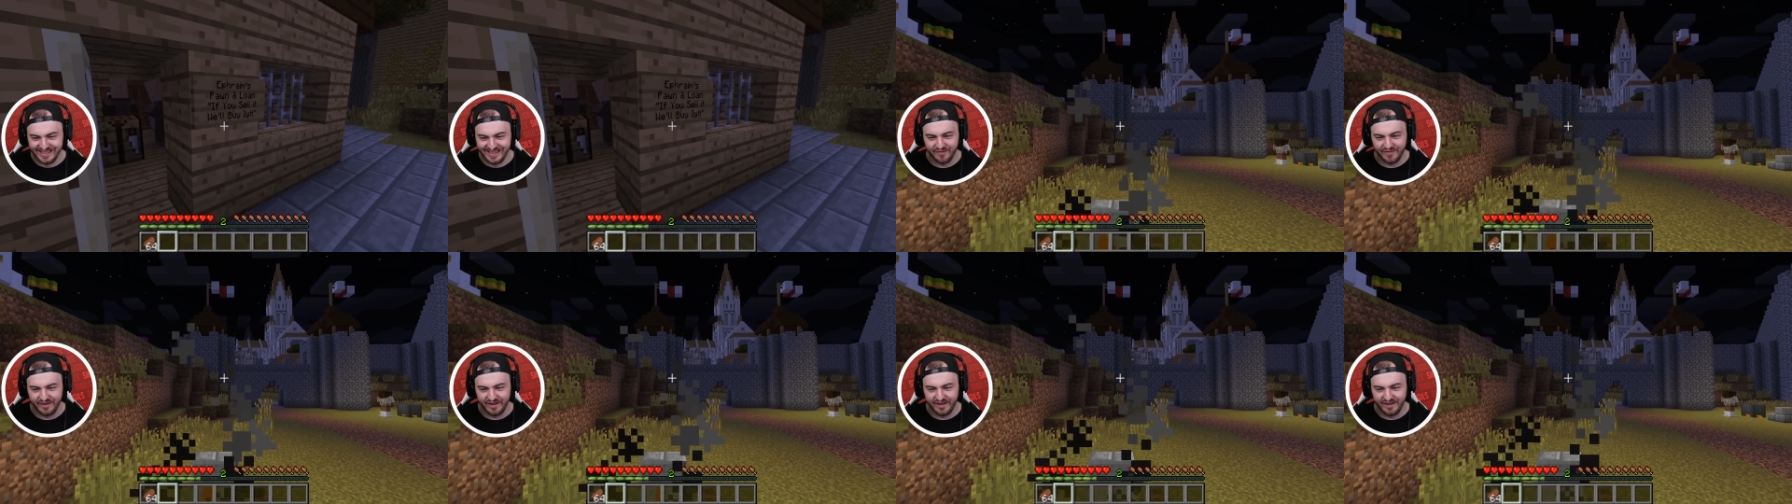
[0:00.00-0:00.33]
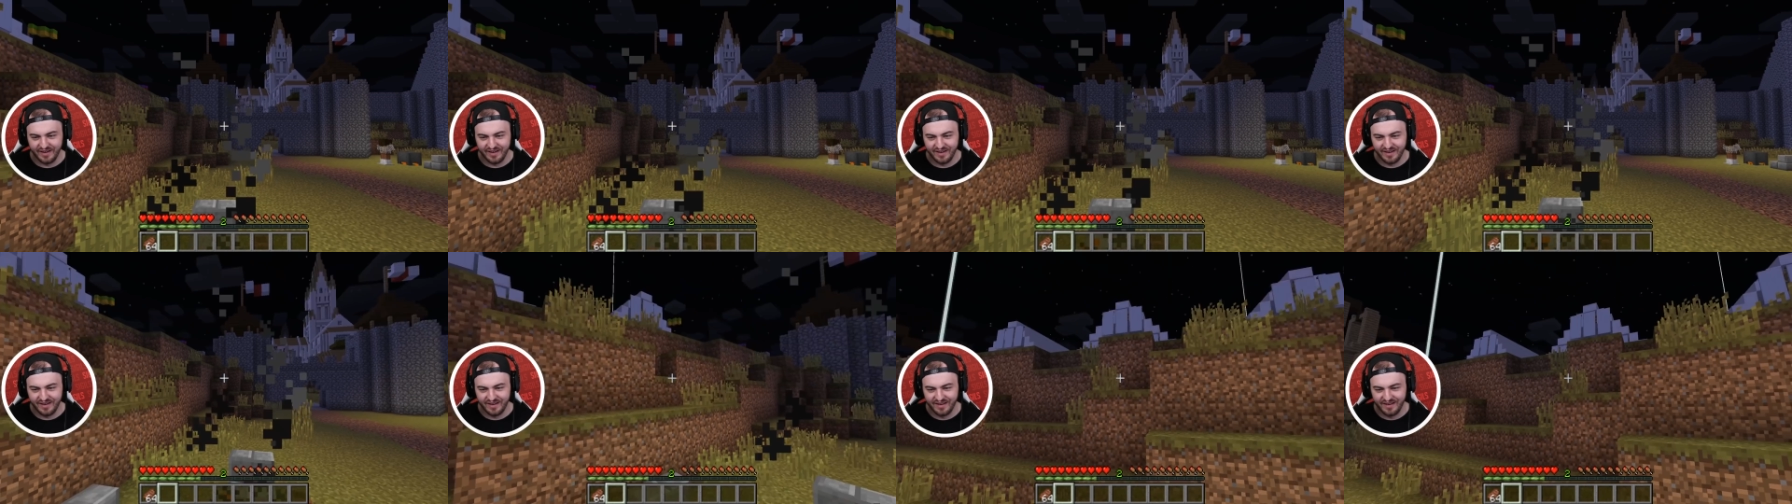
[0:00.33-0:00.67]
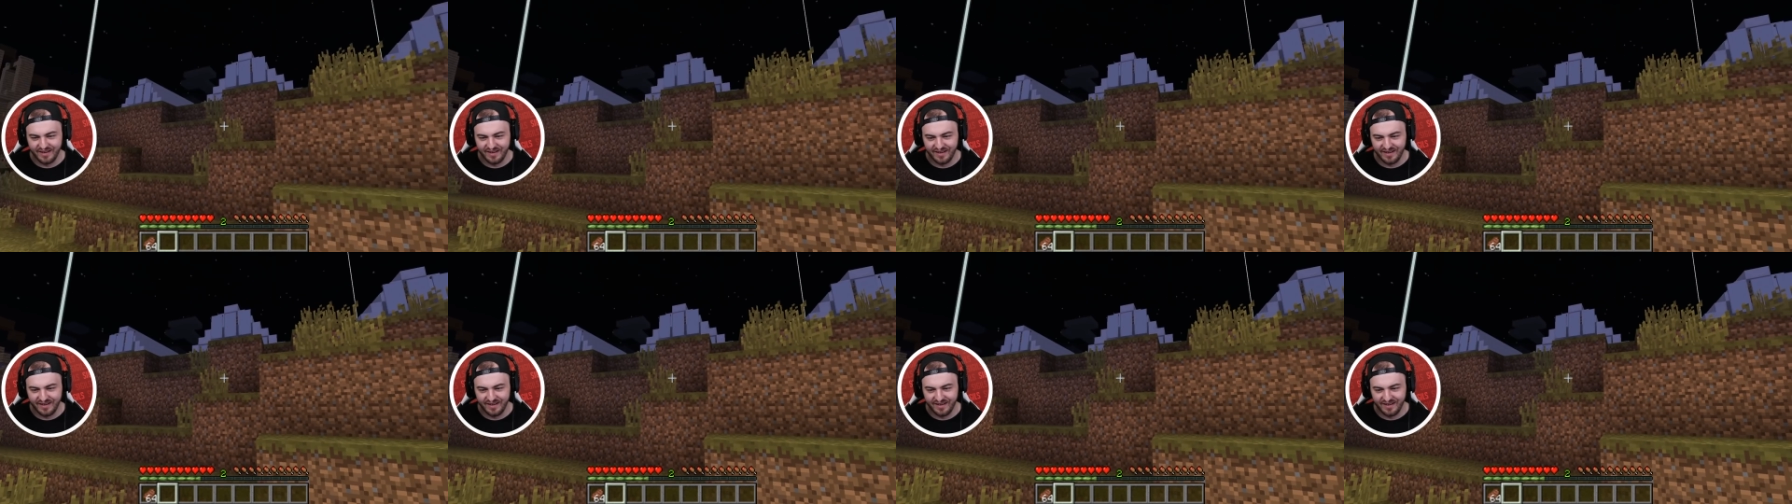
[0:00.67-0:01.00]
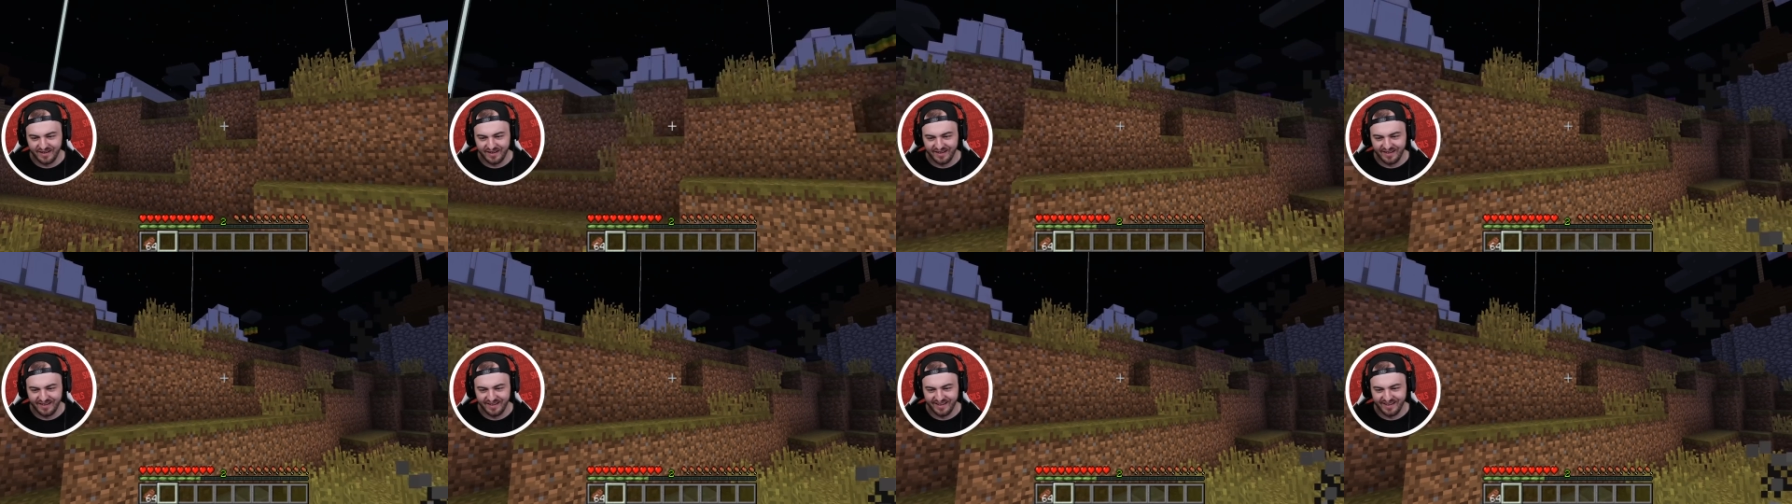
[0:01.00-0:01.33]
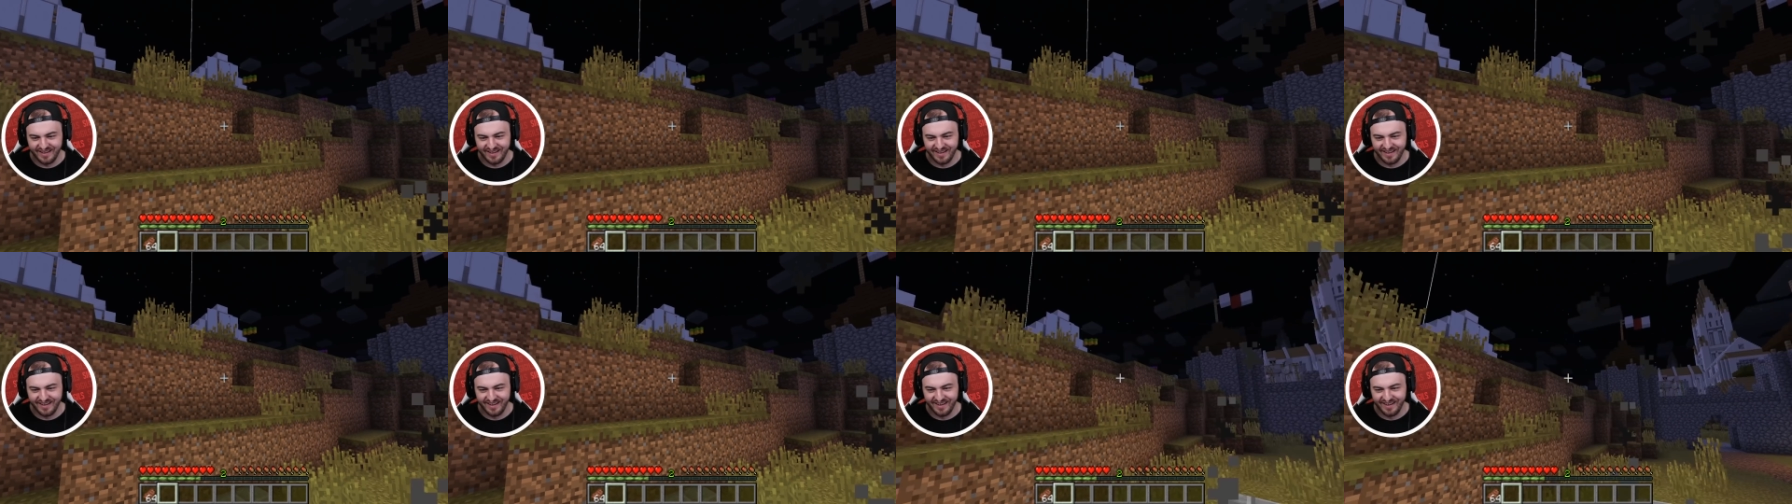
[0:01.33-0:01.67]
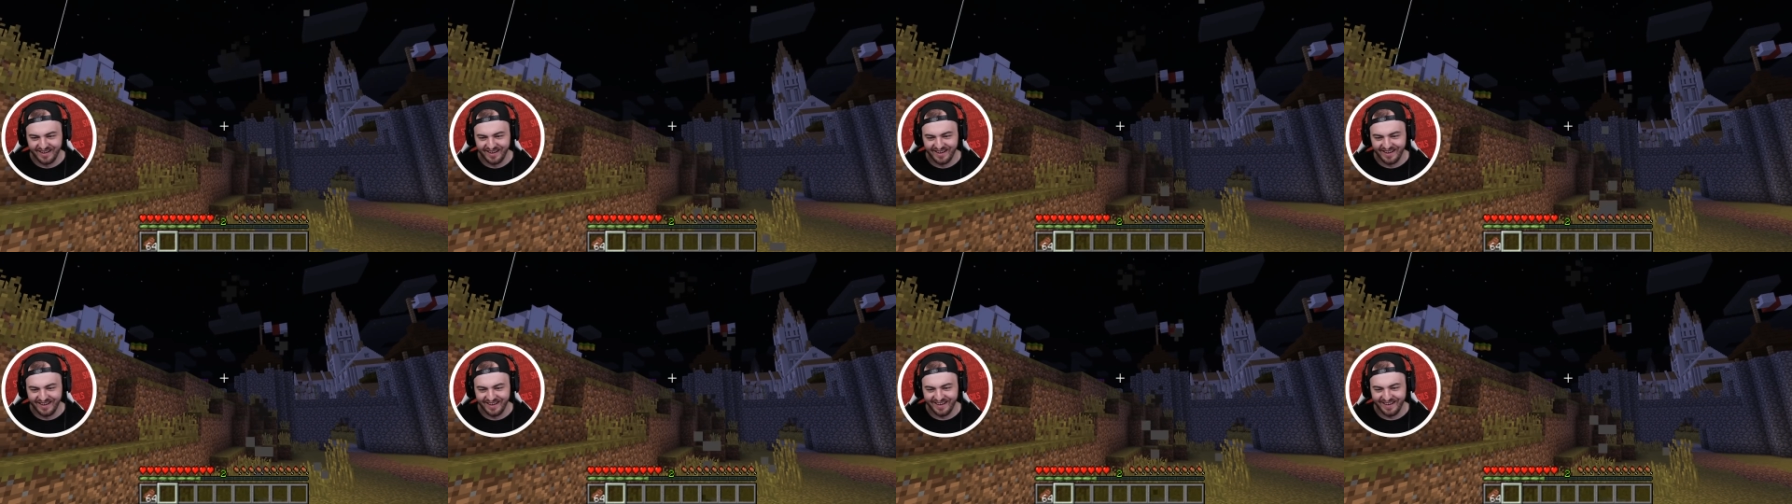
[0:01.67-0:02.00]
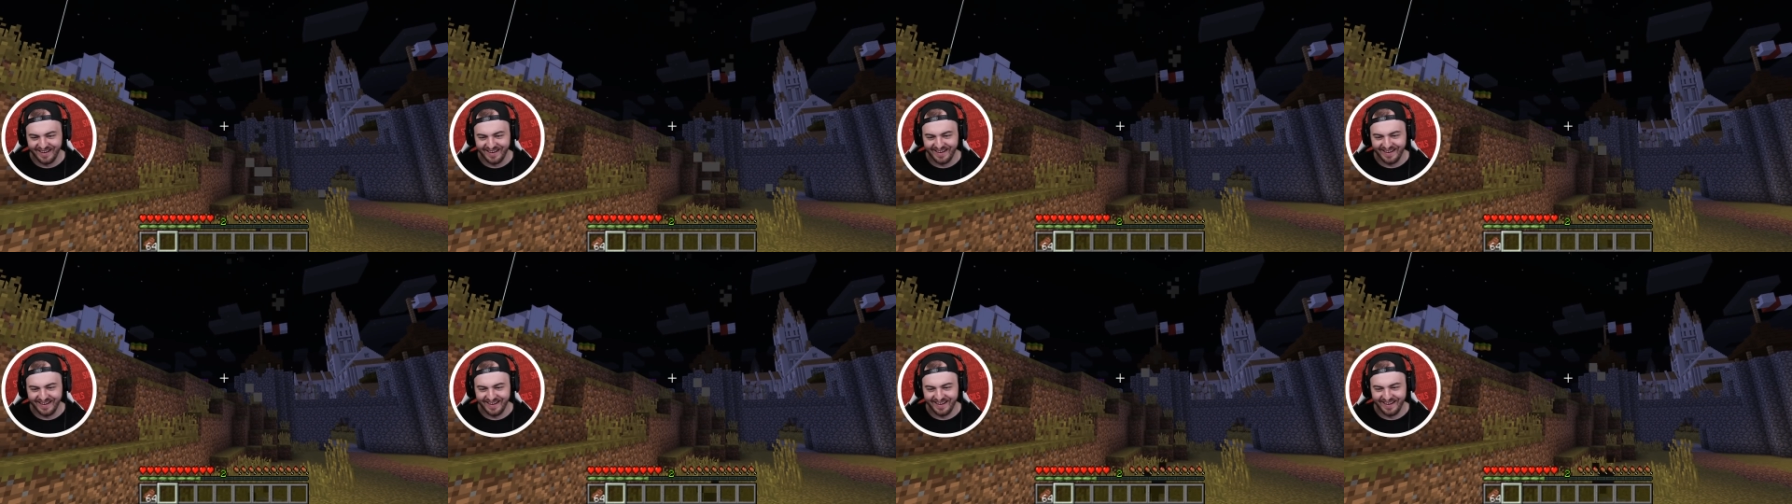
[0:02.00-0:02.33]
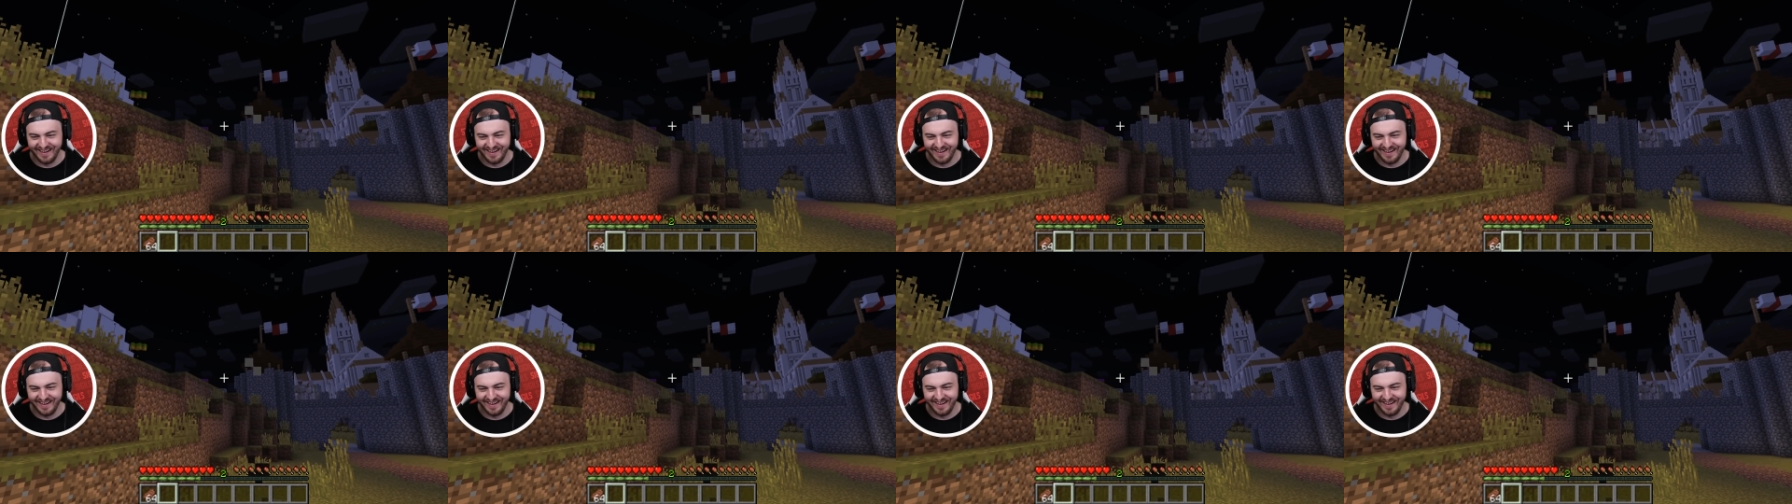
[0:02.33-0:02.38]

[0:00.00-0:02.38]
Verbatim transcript: Who's oh, it? No, I don't read that. Don't read